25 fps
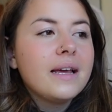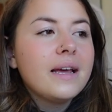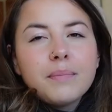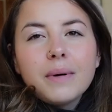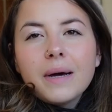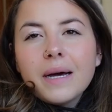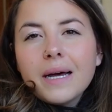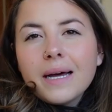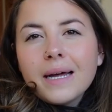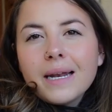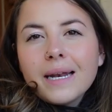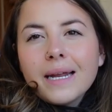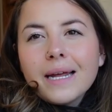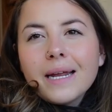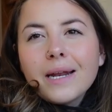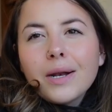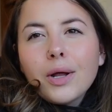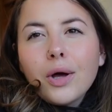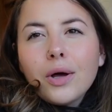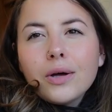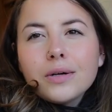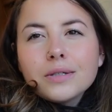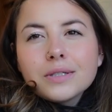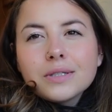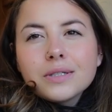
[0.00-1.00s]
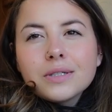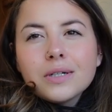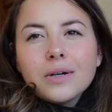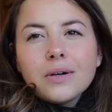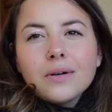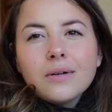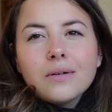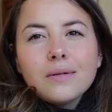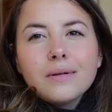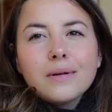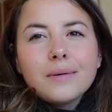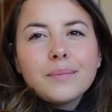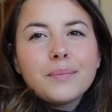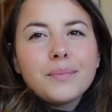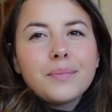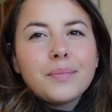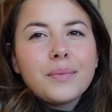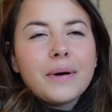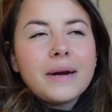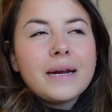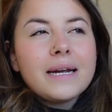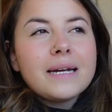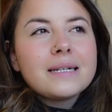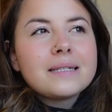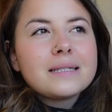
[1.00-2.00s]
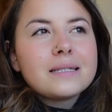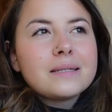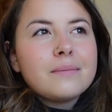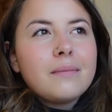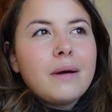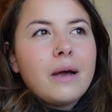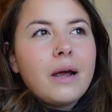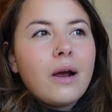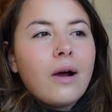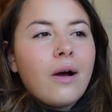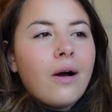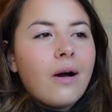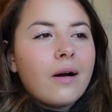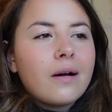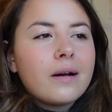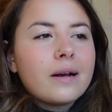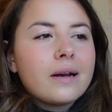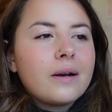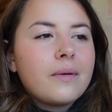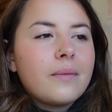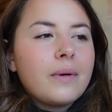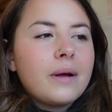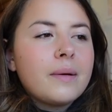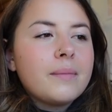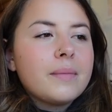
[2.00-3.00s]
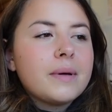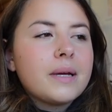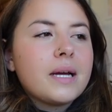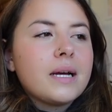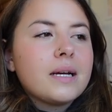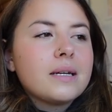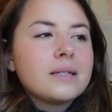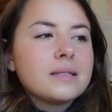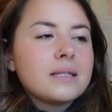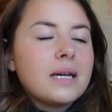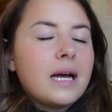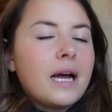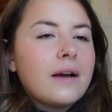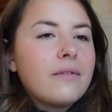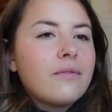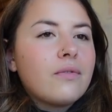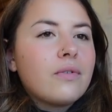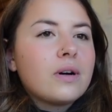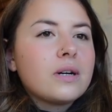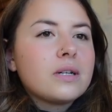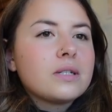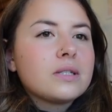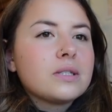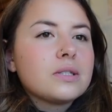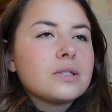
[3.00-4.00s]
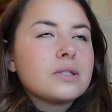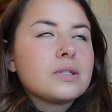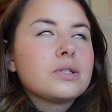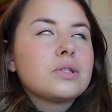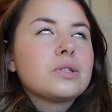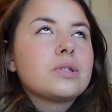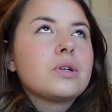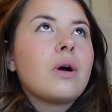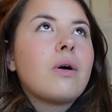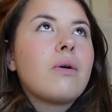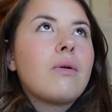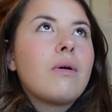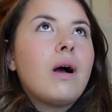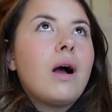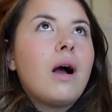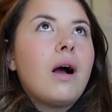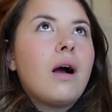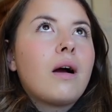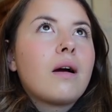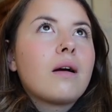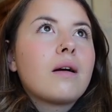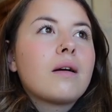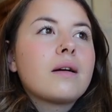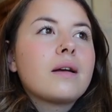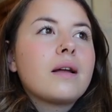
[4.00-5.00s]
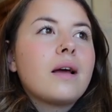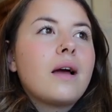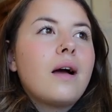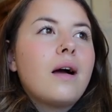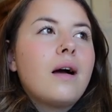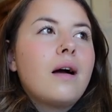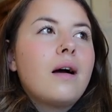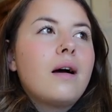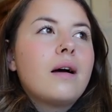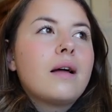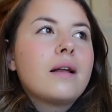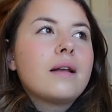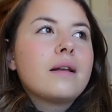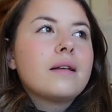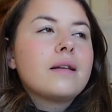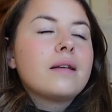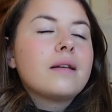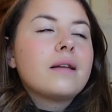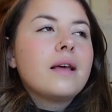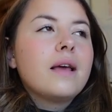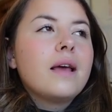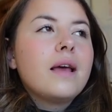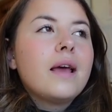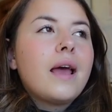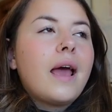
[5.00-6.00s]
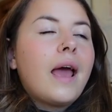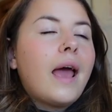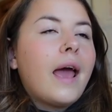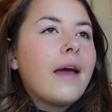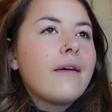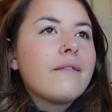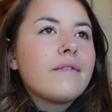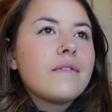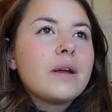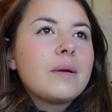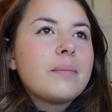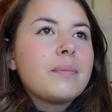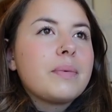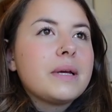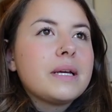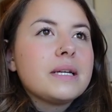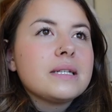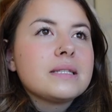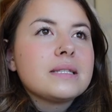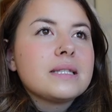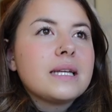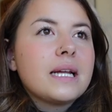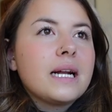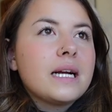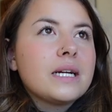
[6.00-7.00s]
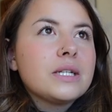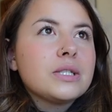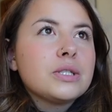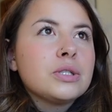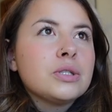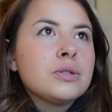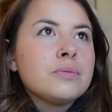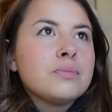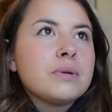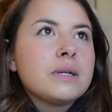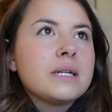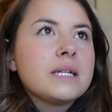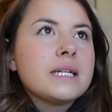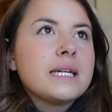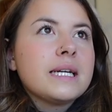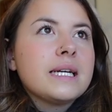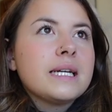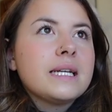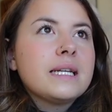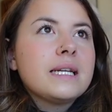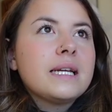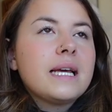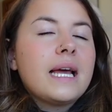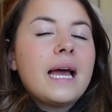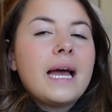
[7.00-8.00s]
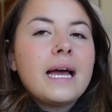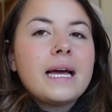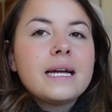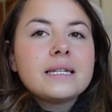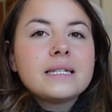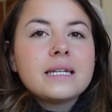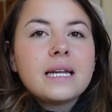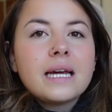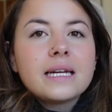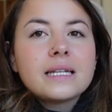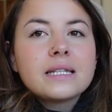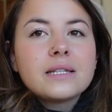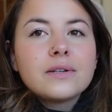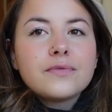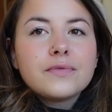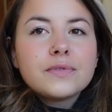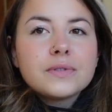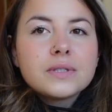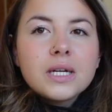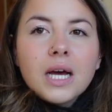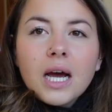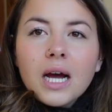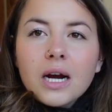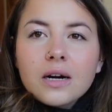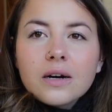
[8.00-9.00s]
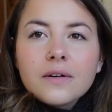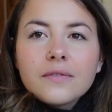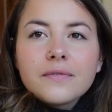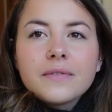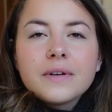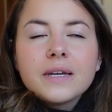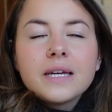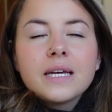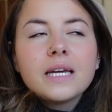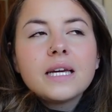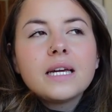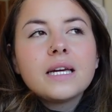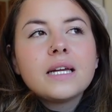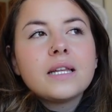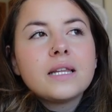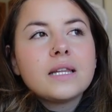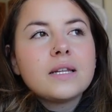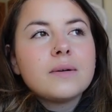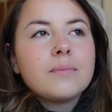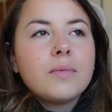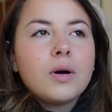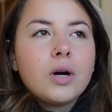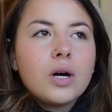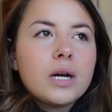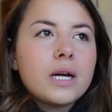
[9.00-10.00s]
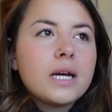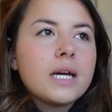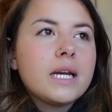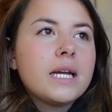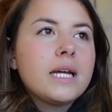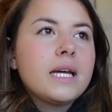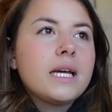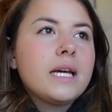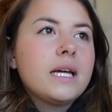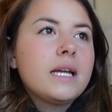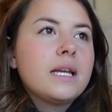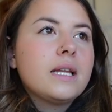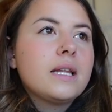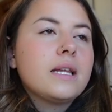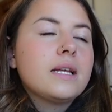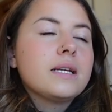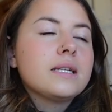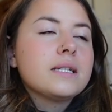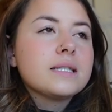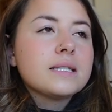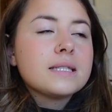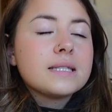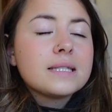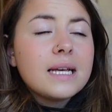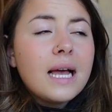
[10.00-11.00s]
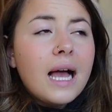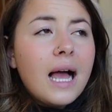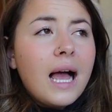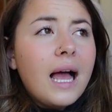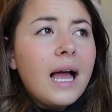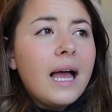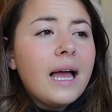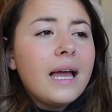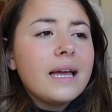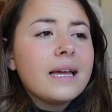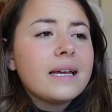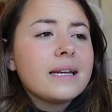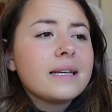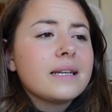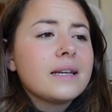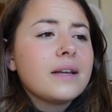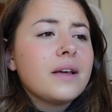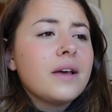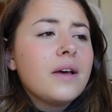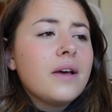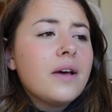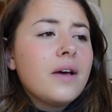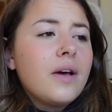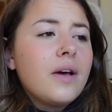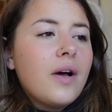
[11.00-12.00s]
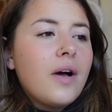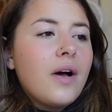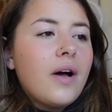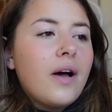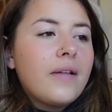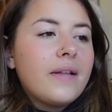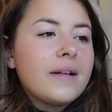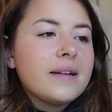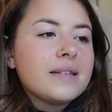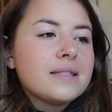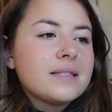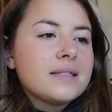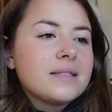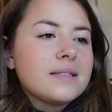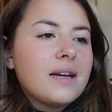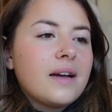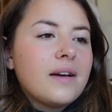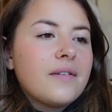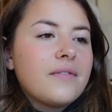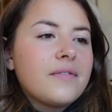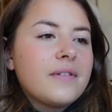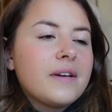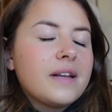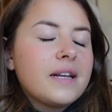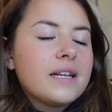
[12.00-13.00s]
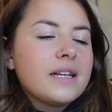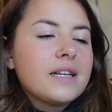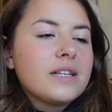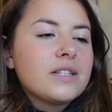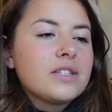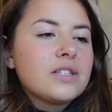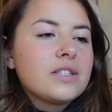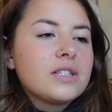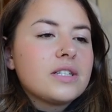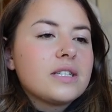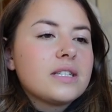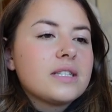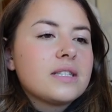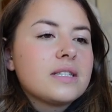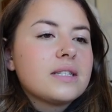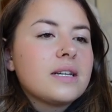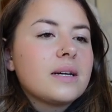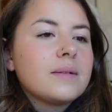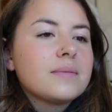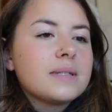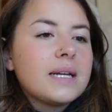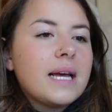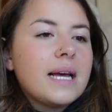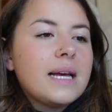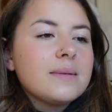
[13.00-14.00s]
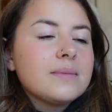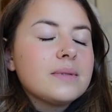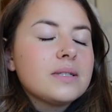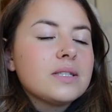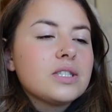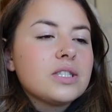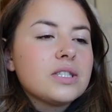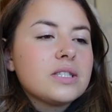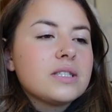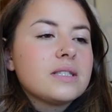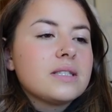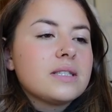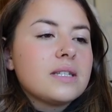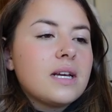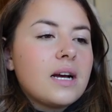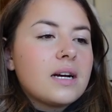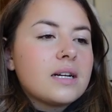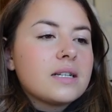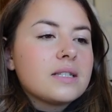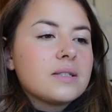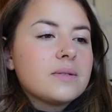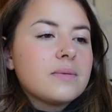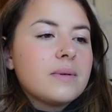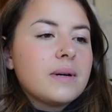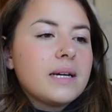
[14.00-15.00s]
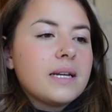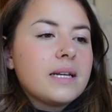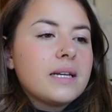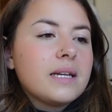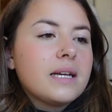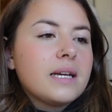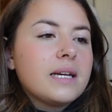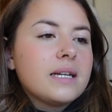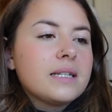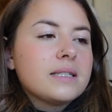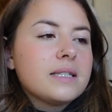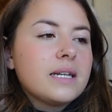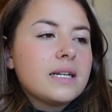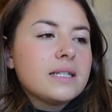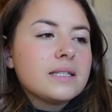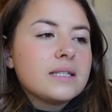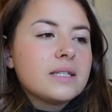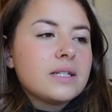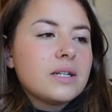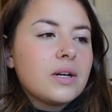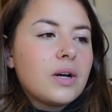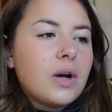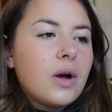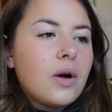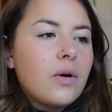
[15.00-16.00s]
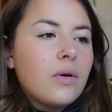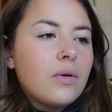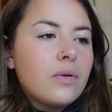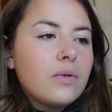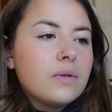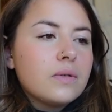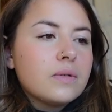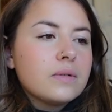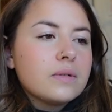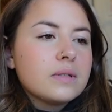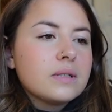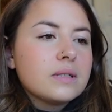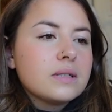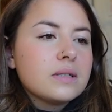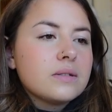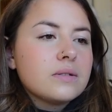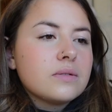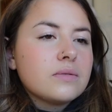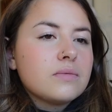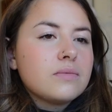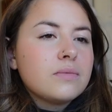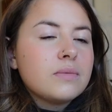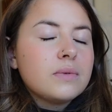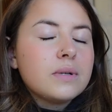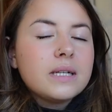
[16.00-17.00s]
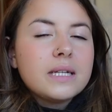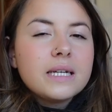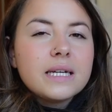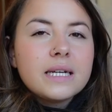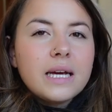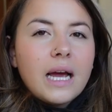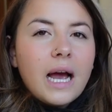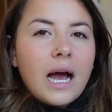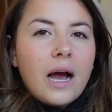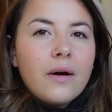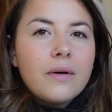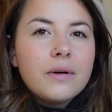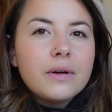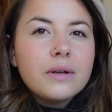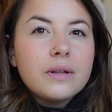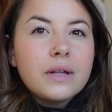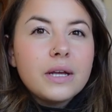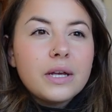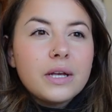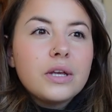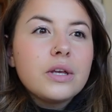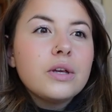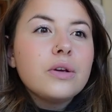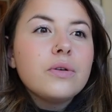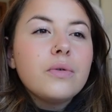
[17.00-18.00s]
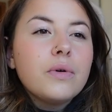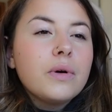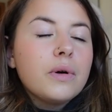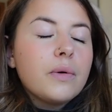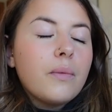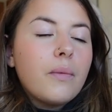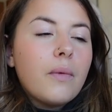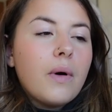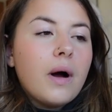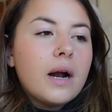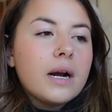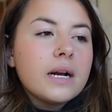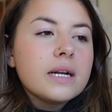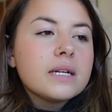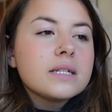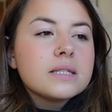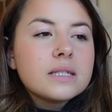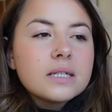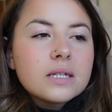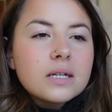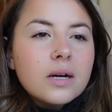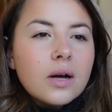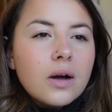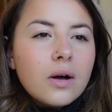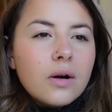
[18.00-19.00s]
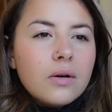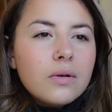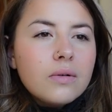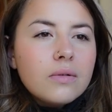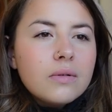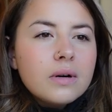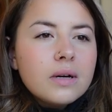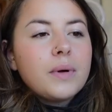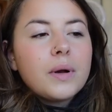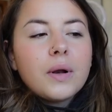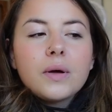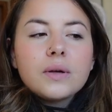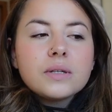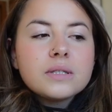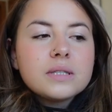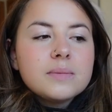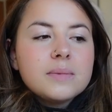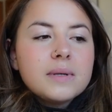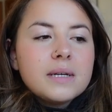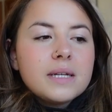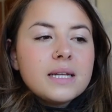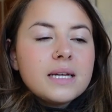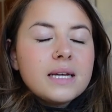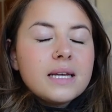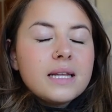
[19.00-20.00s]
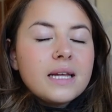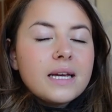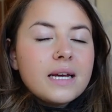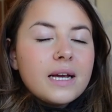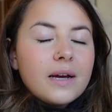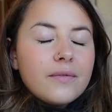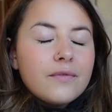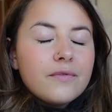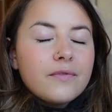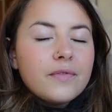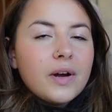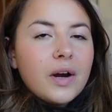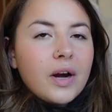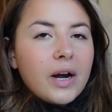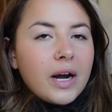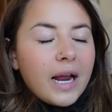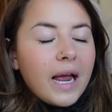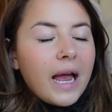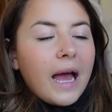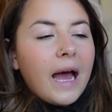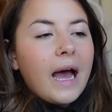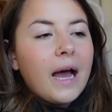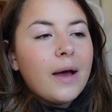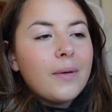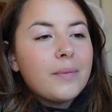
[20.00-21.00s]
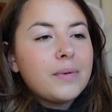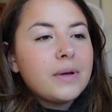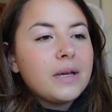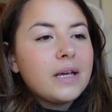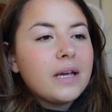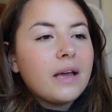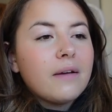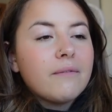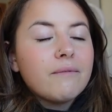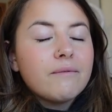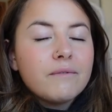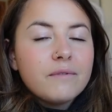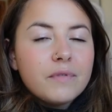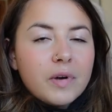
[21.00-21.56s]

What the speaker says: But it also breaks my heart in a way, because I've worked so hard on every piece that I do bring in, and like the photography, the marketing, the design, all that stuff. And it sometimes it just sucks when it doesn't go really how you like you would want it to go. But ultimately, like, I'm very happy and